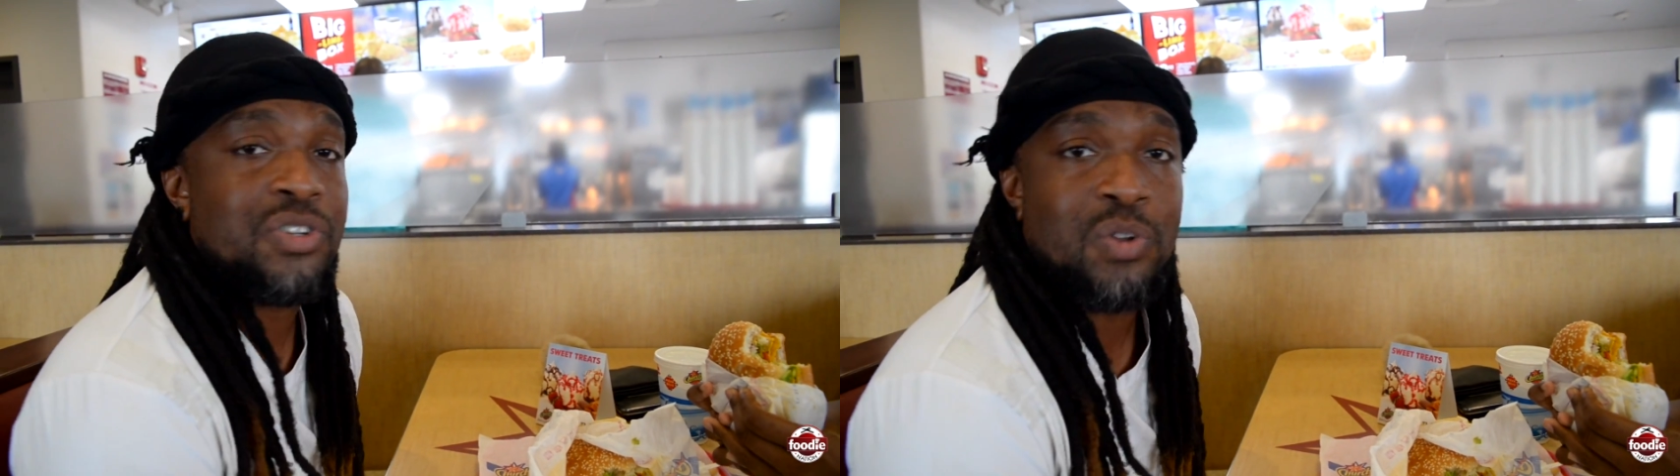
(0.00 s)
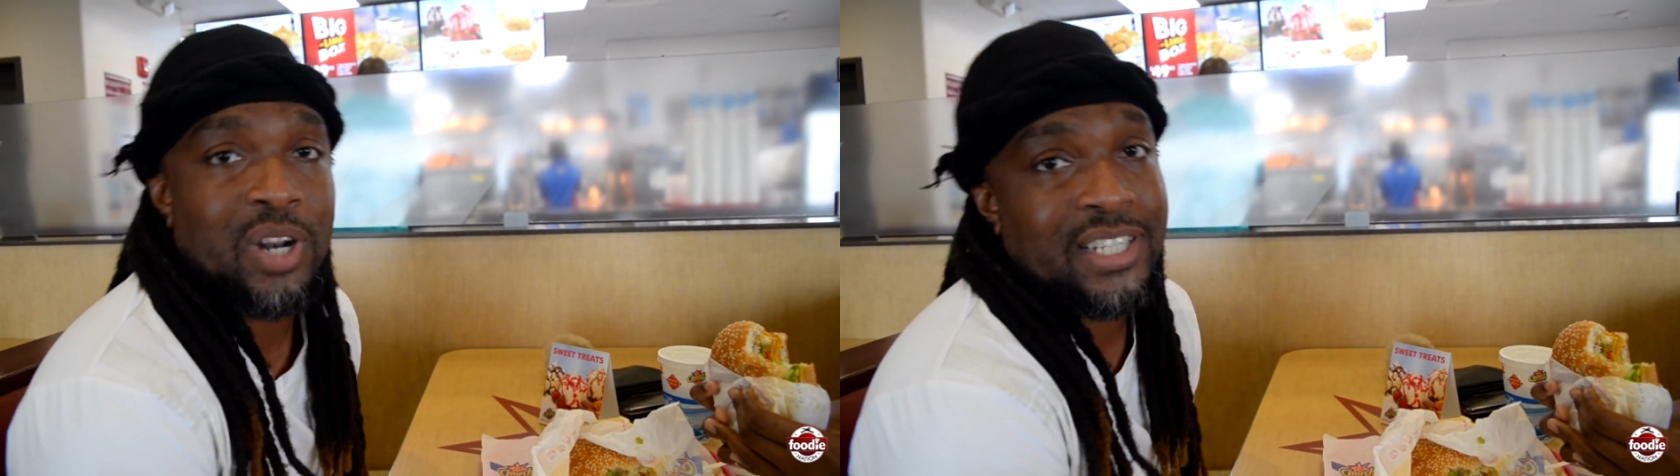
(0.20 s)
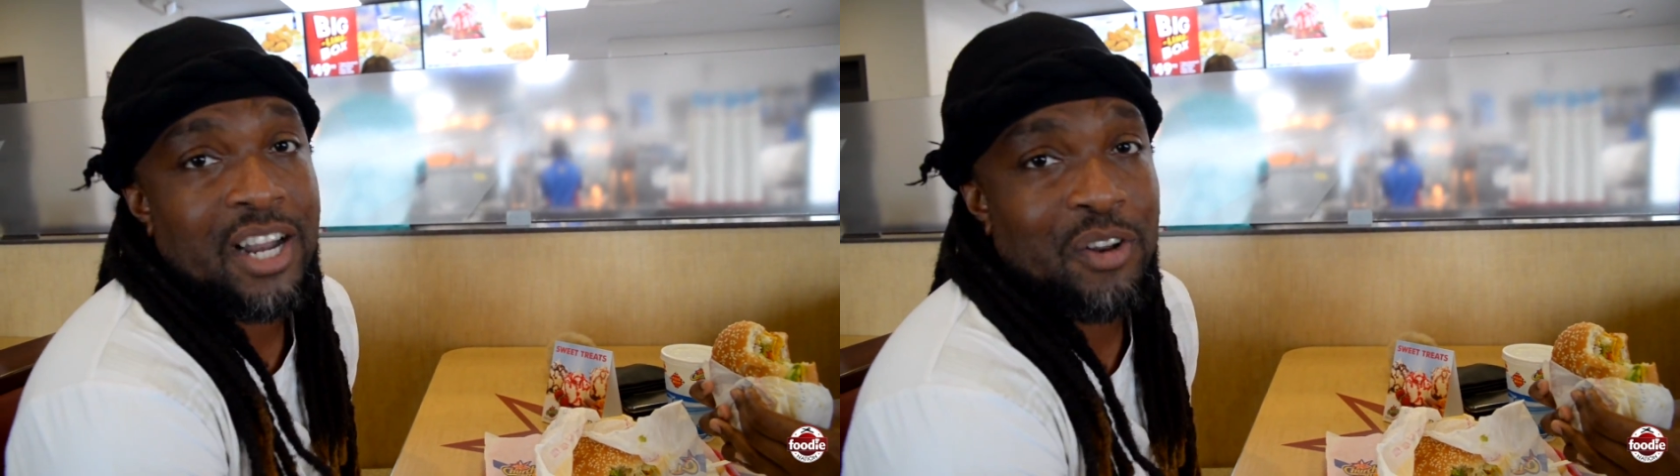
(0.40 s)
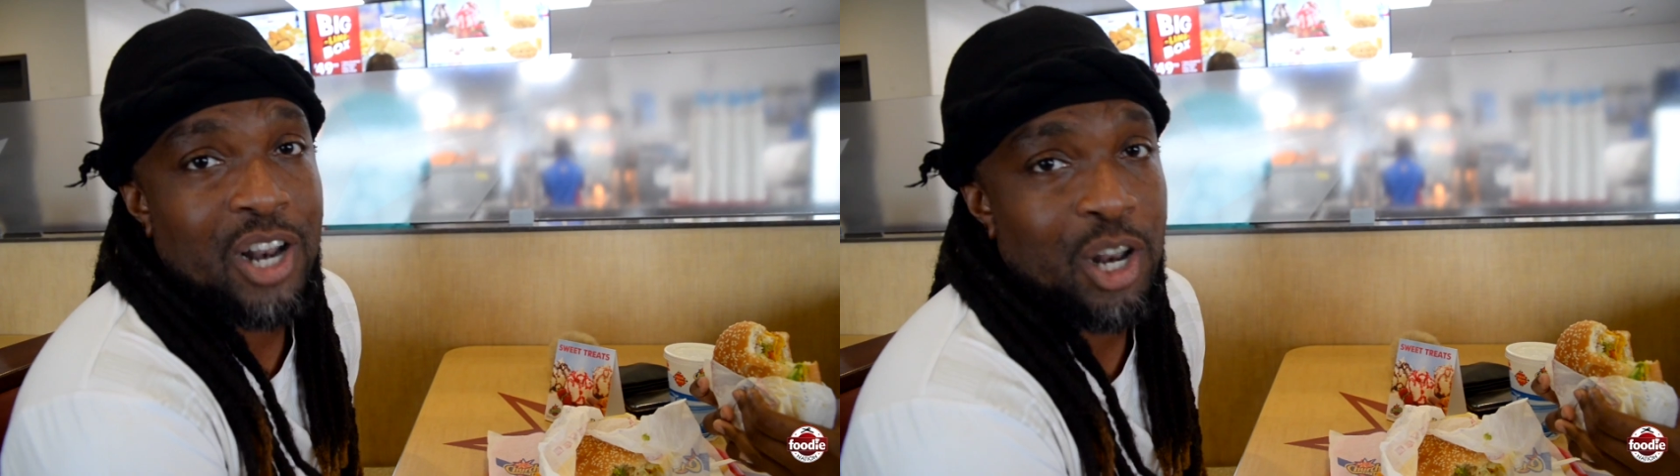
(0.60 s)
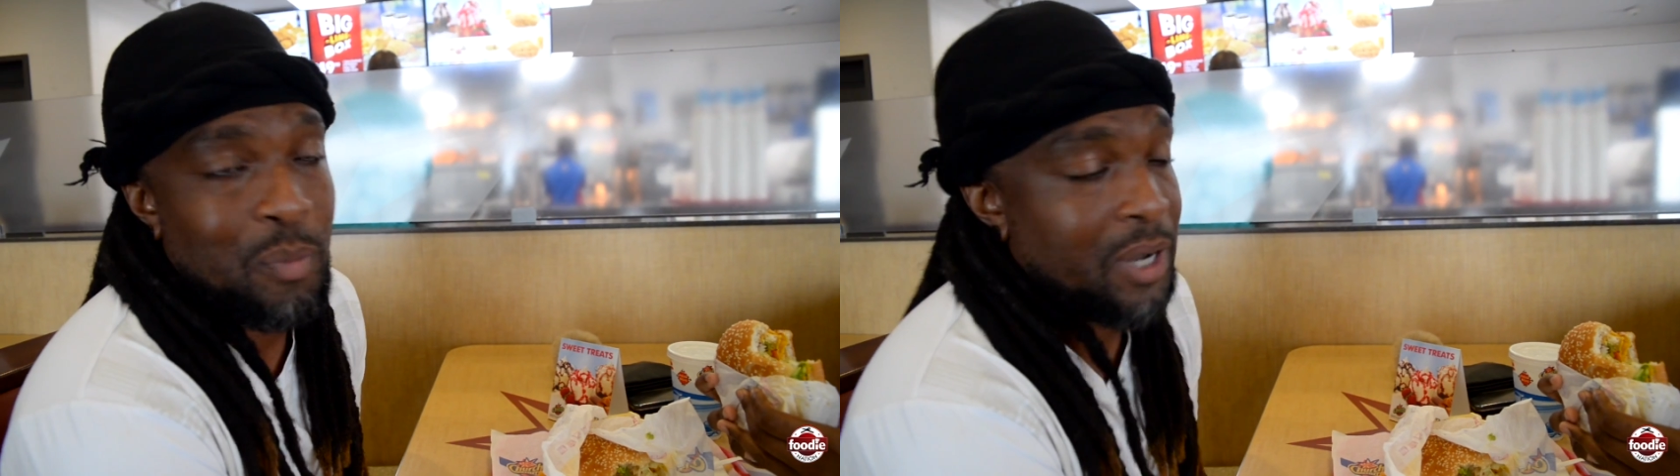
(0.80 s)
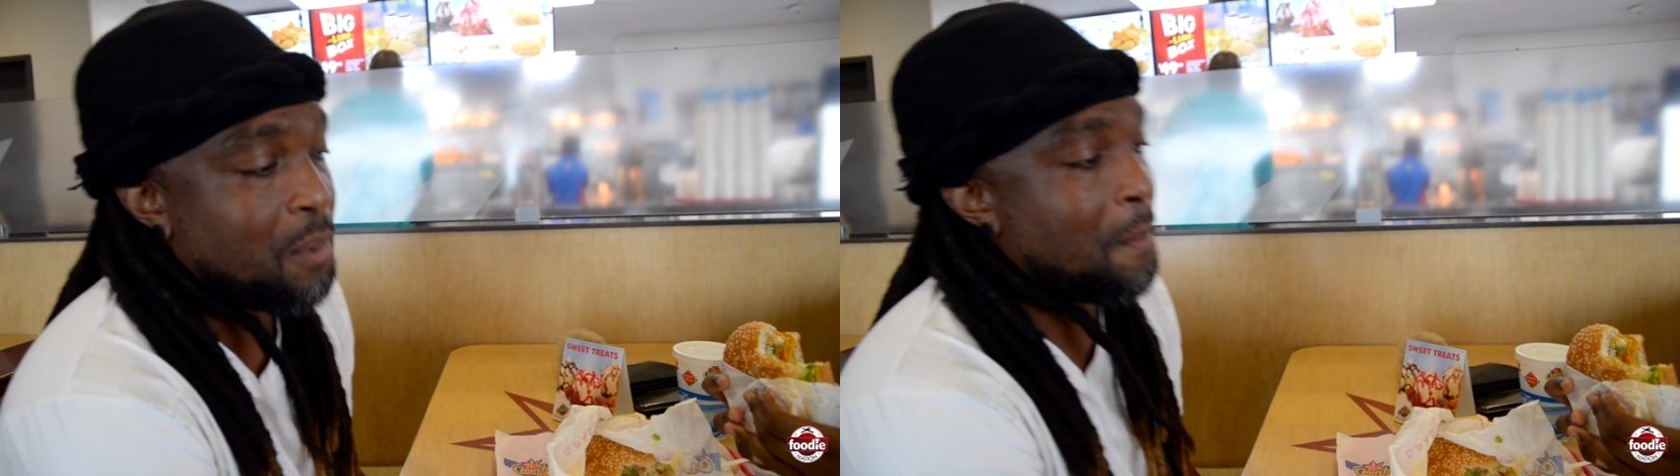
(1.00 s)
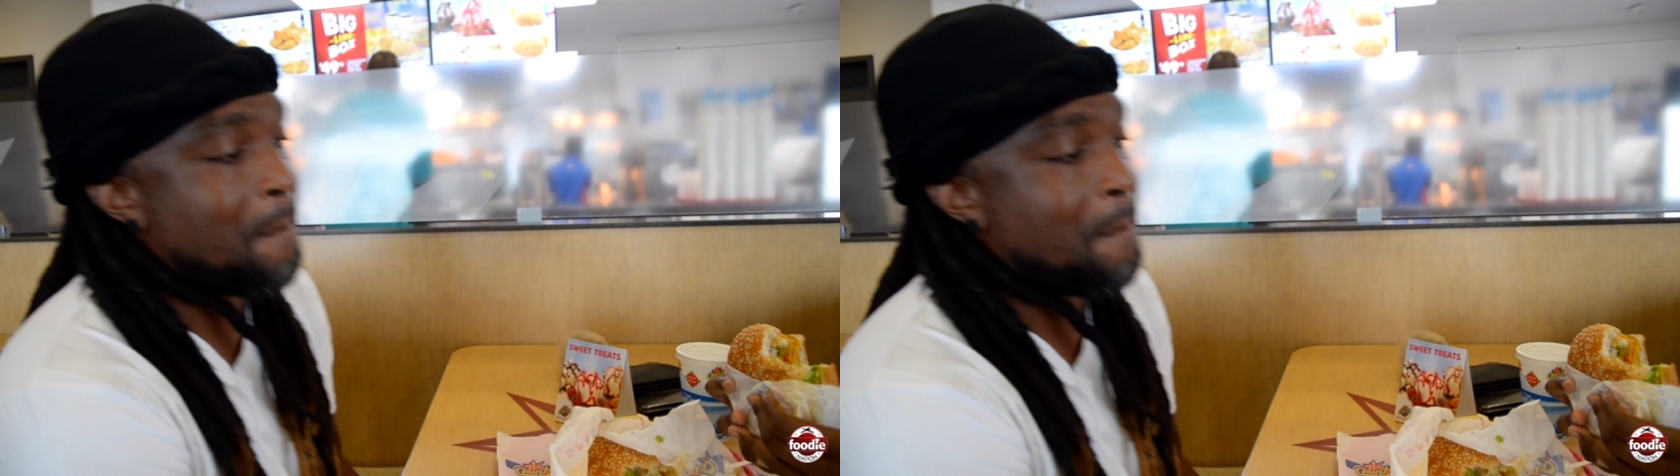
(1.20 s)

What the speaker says: She's gonna tell you in a little bit.